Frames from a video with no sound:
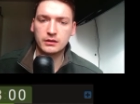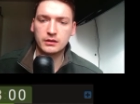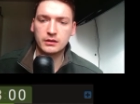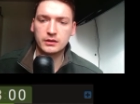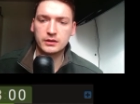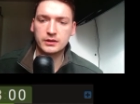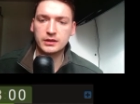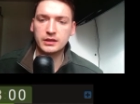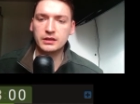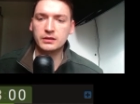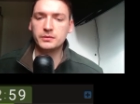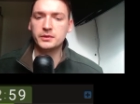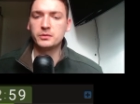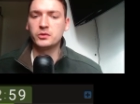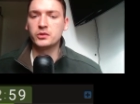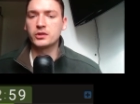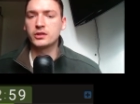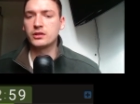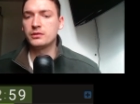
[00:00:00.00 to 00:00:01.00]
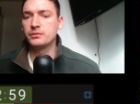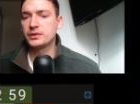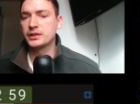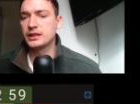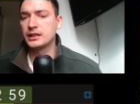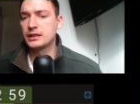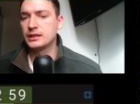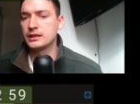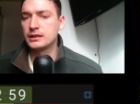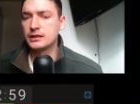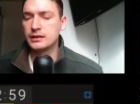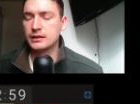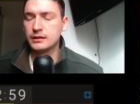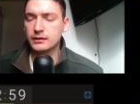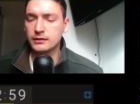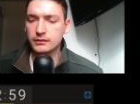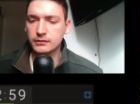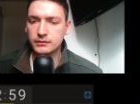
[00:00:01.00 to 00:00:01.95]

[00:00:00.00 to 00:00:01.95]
It's a little bit more complicated than,